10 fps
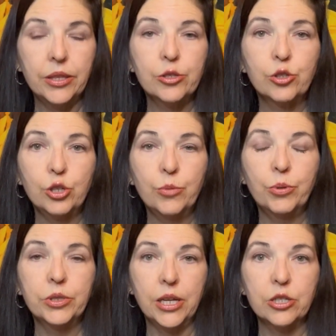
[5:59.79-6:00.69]
this could
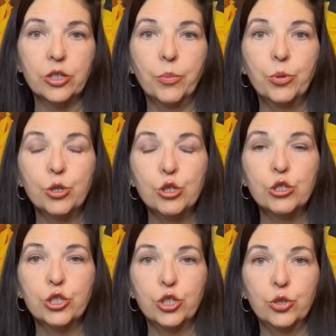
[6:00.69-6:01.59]
potentially
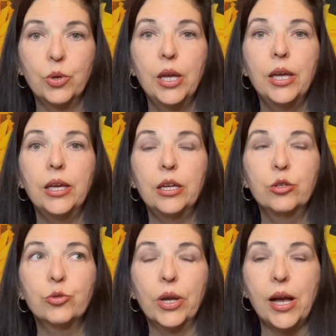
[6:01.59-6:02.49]
push you
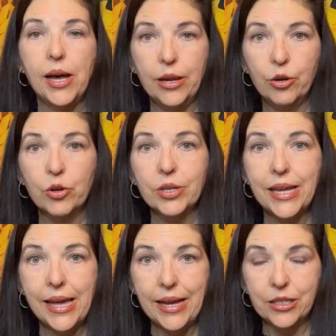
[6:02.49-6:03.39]
into a higher
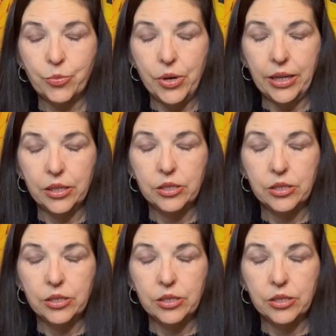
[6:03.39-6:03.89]
tax bracket.